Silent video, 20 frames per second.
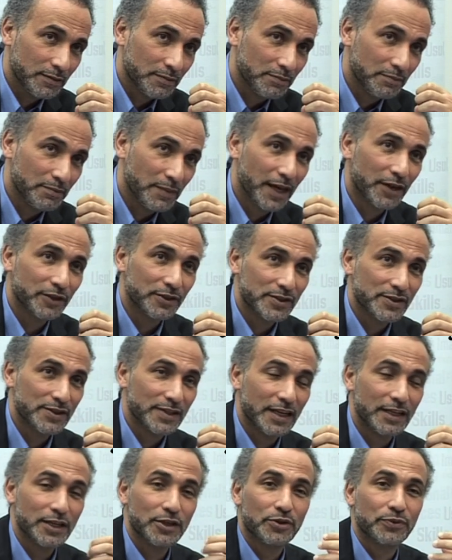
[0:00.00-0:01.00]
my
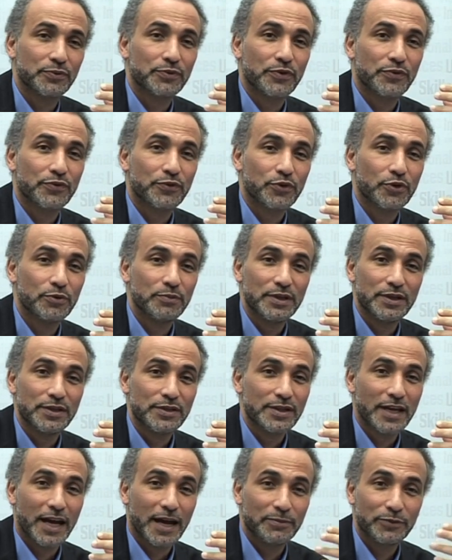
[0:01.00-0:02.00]
understanding of reform
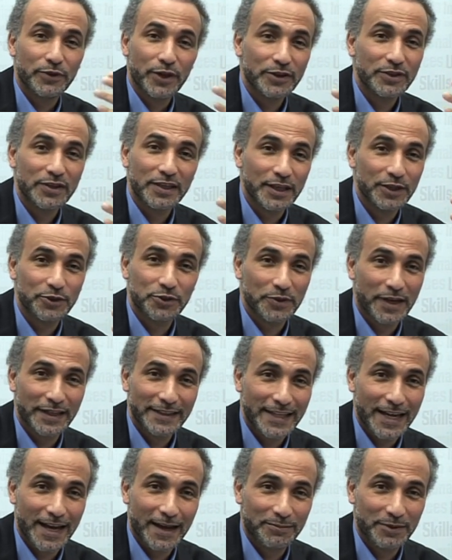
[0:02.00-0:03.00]
is I'm not here to
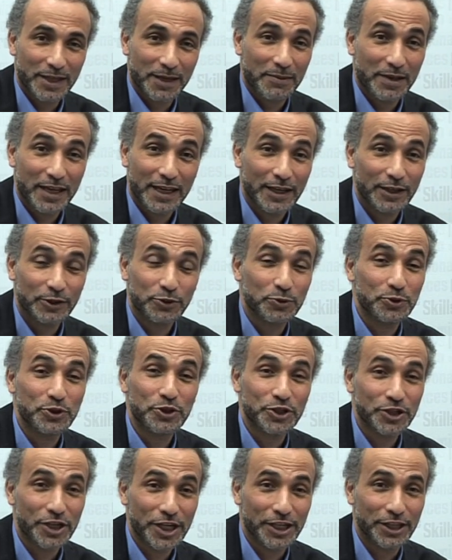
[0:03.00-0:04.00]
adapt, I'm here to
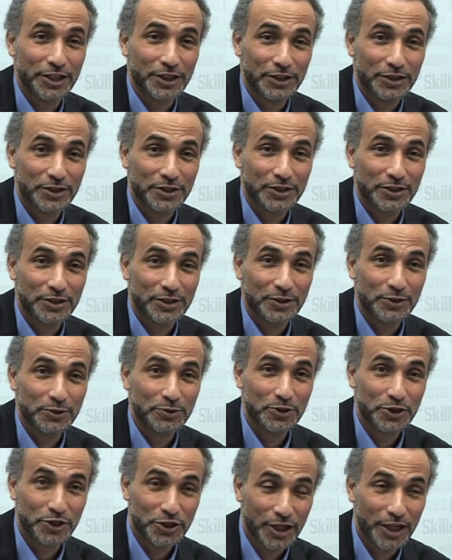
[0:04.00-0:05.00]
change, to
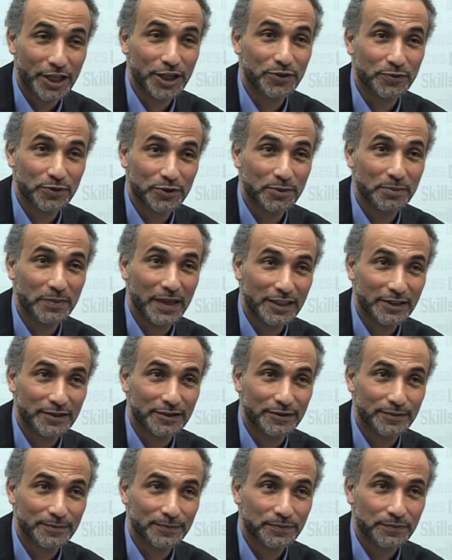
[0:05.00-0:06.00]
change for the
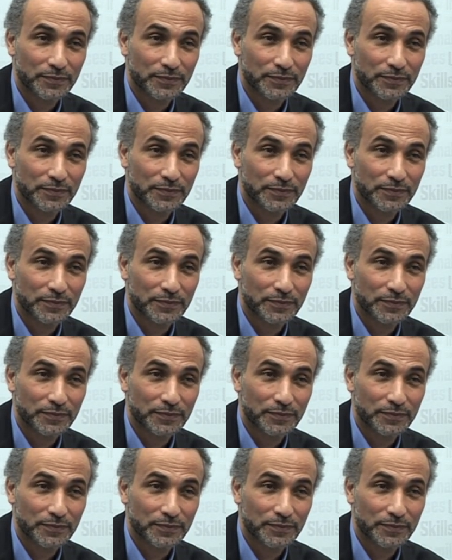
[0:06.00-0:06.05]
better.